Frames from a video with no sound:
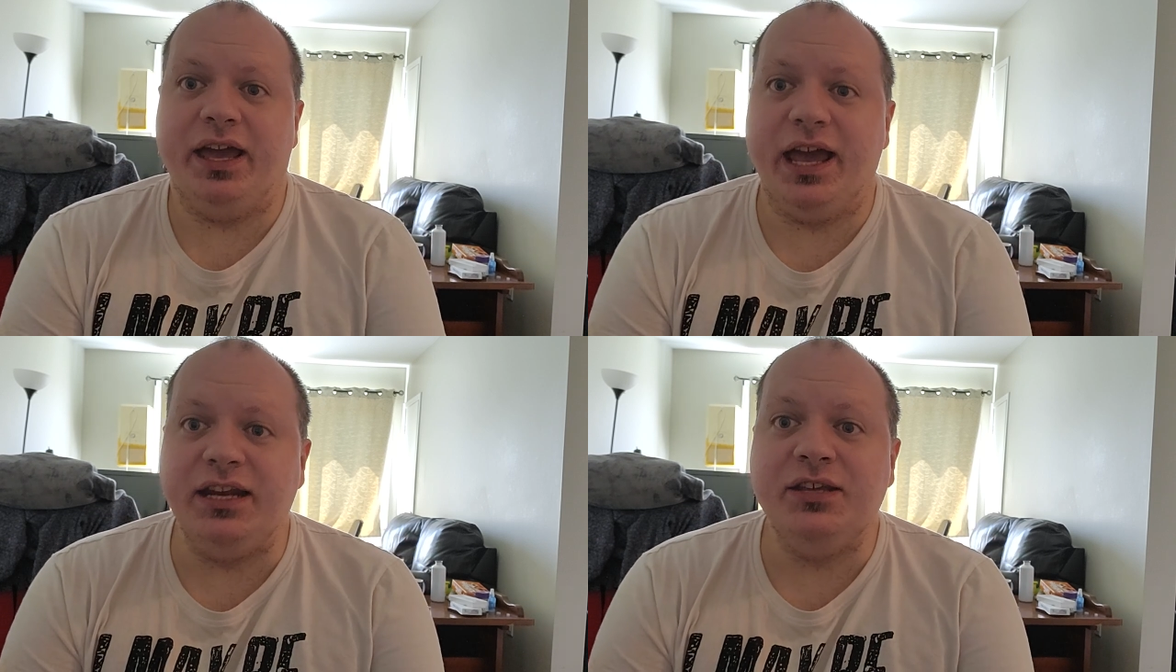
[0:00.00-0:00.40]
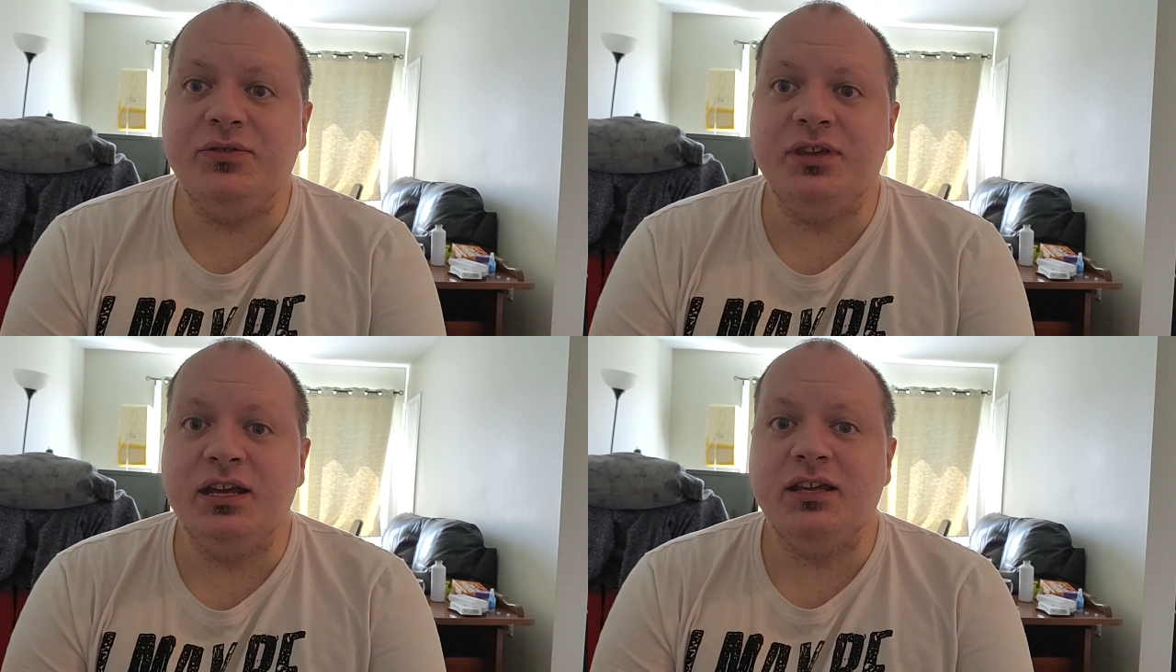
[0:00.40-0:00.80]

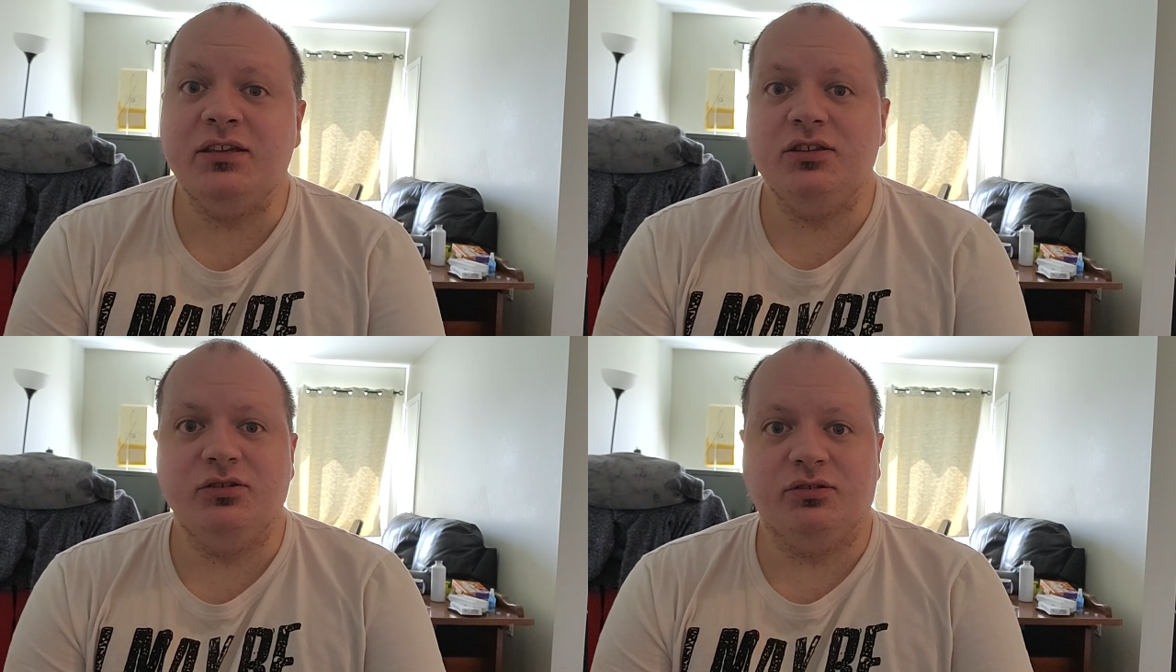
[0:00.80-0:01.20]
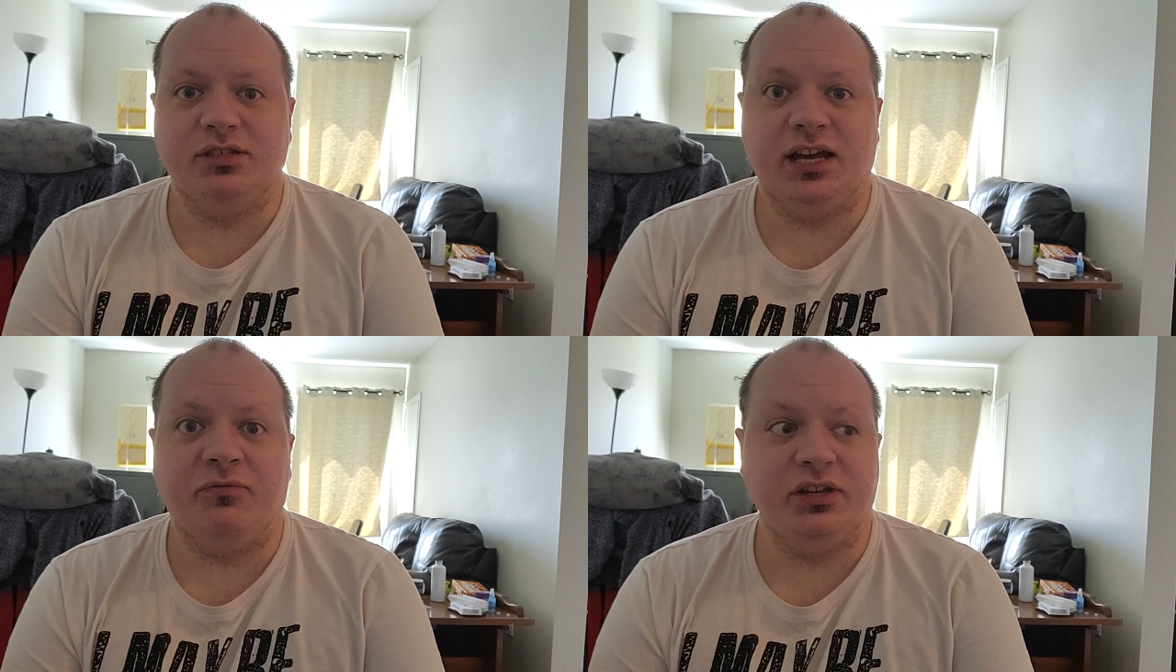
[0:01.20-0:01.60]
anything, you'll
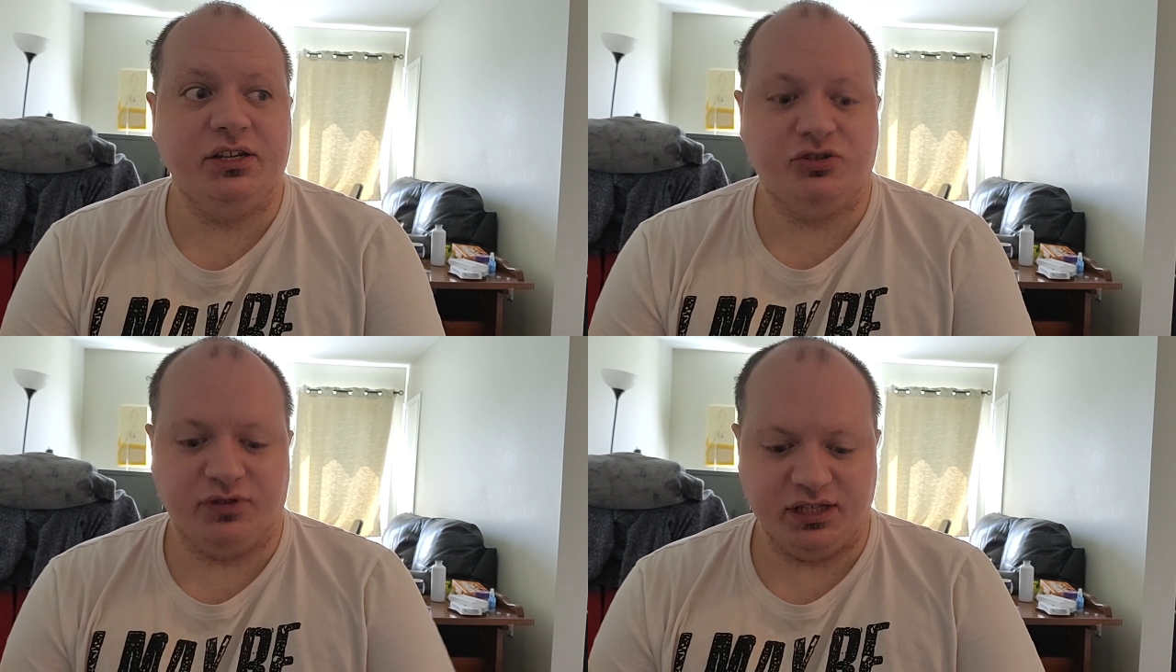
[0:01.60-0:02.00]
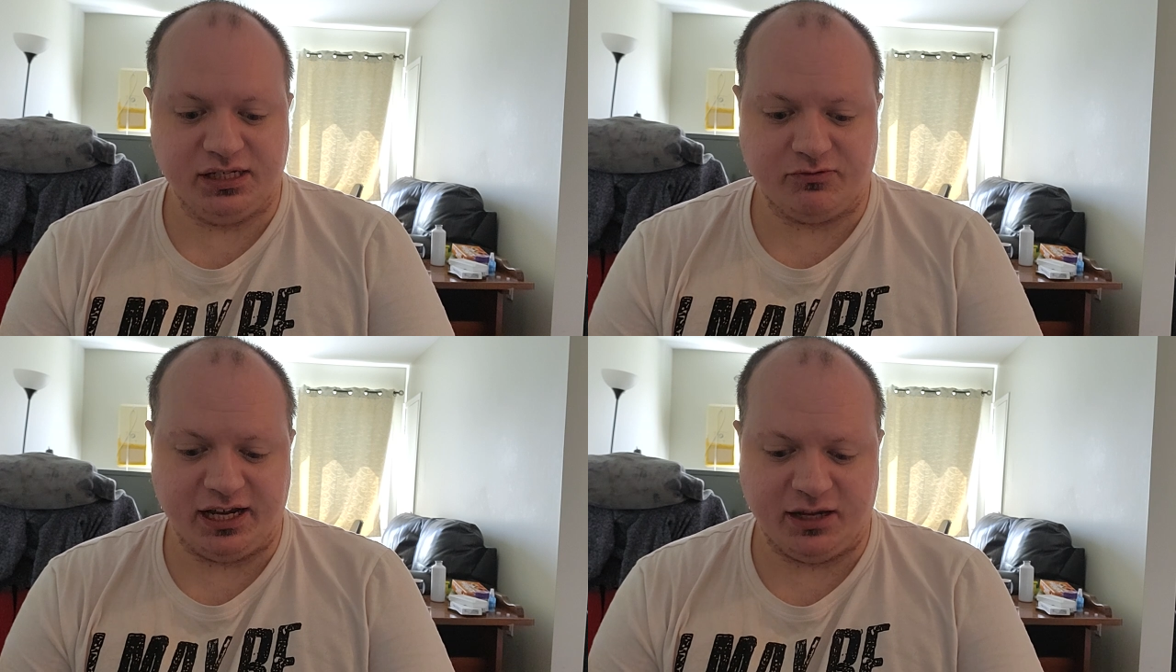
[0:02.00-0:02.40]
definitely enjoy
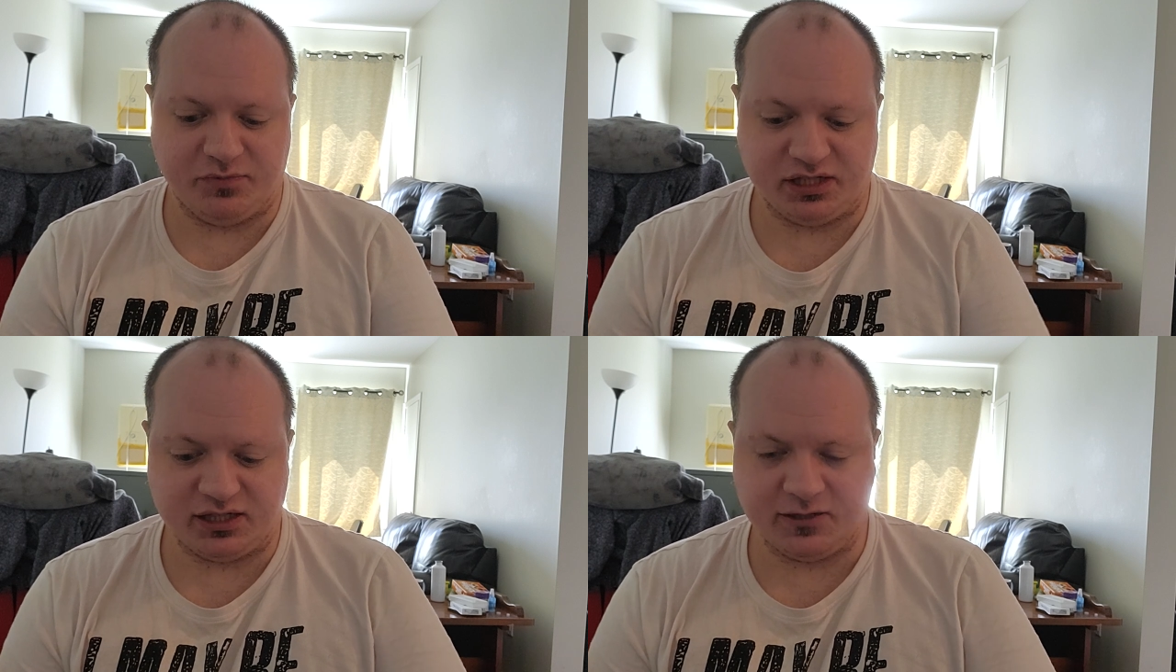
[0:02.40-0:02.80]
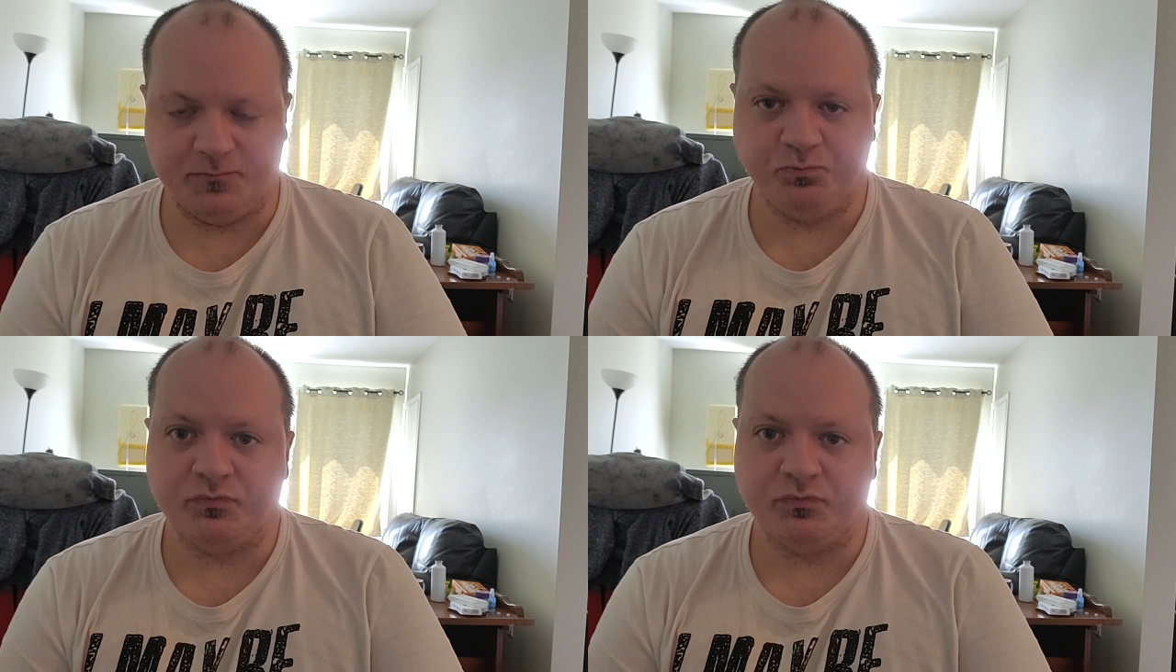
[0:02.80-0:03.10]
these wraps.